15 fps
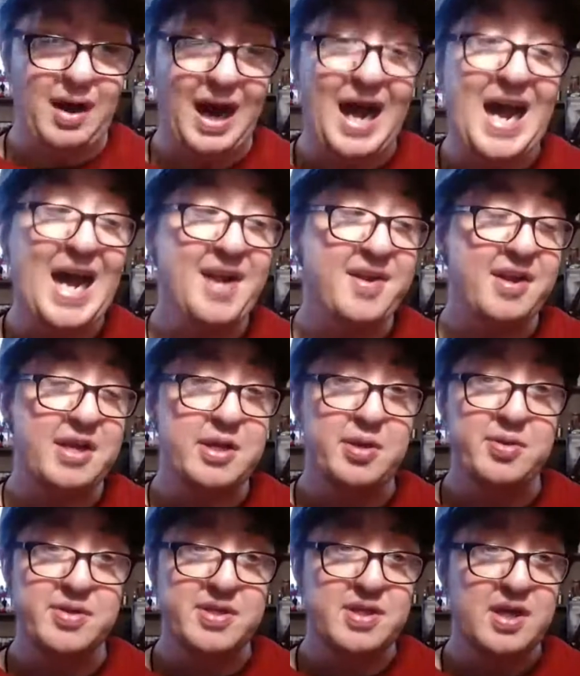I
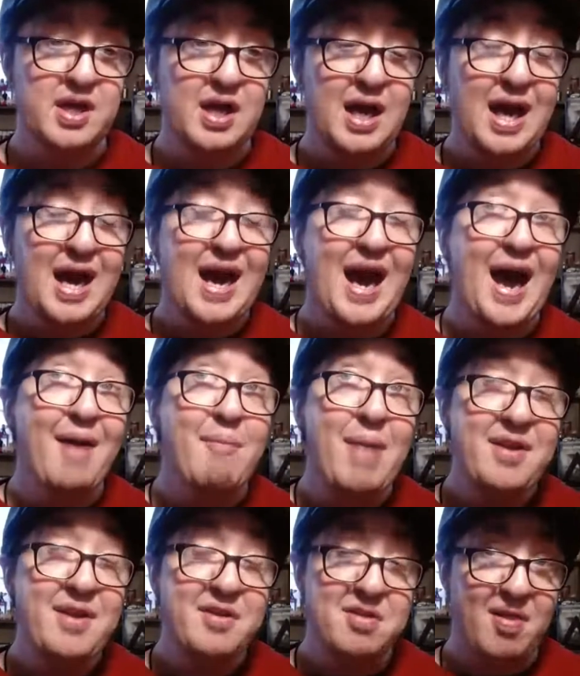
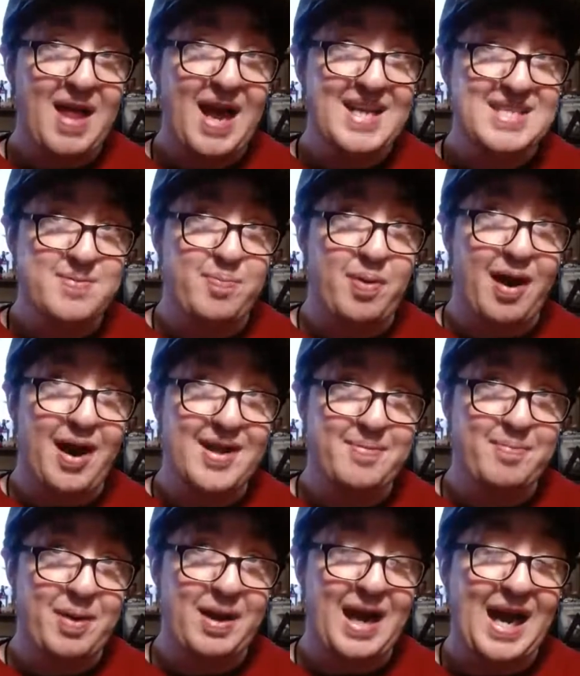made it to the last boss,
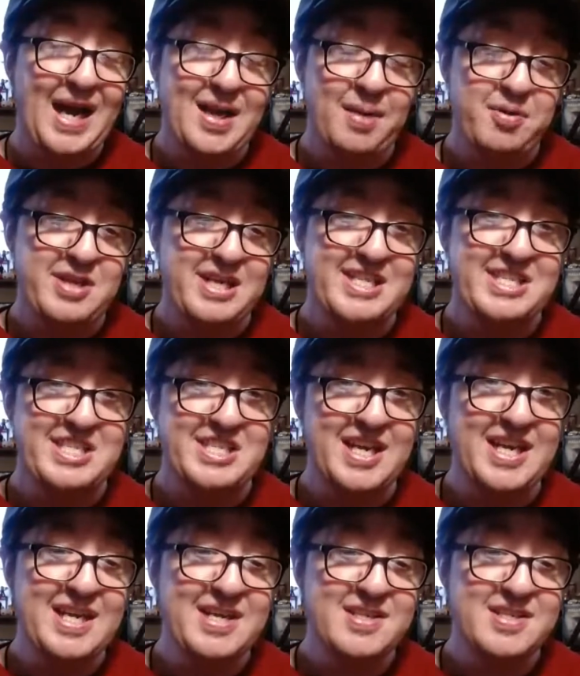but I had to do
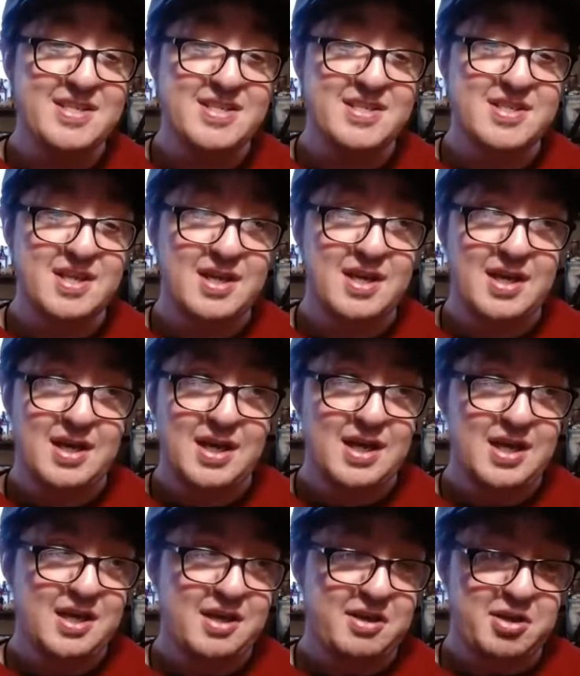cheats
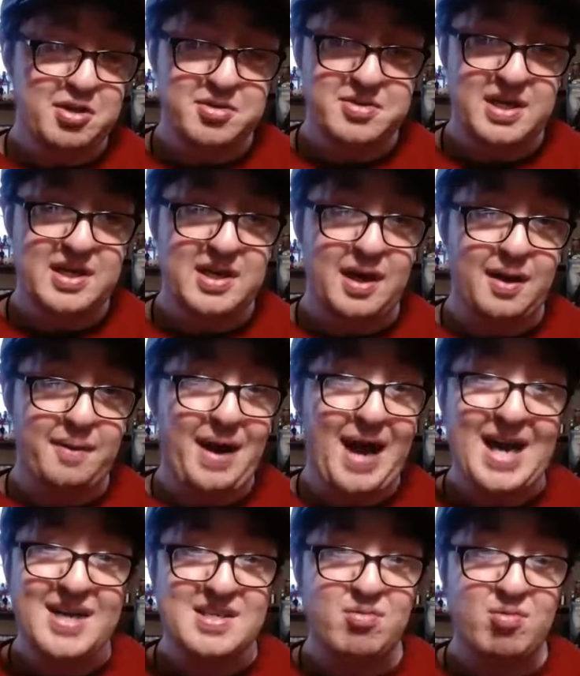using
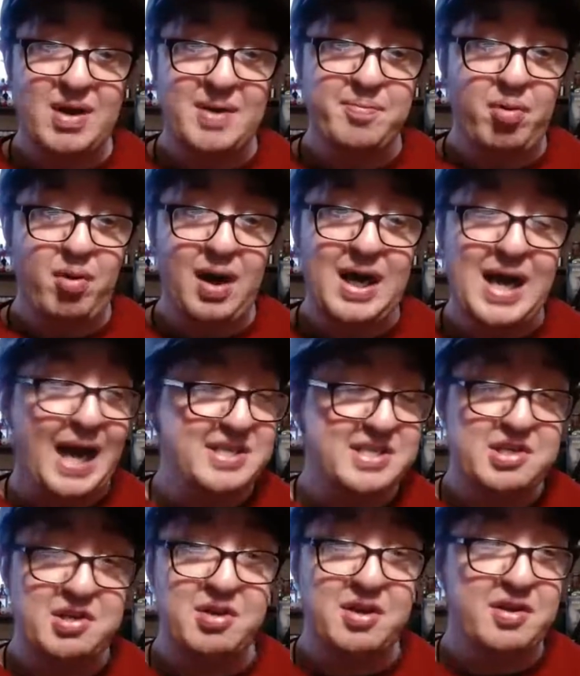action replay. I
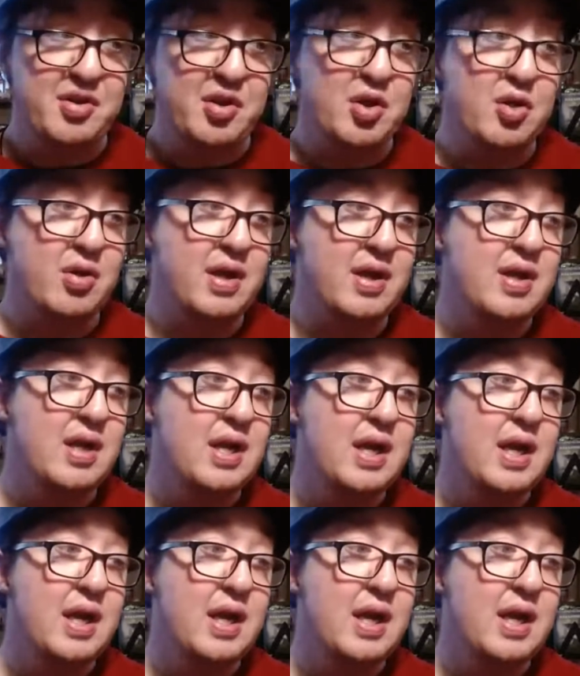just couldn't do it.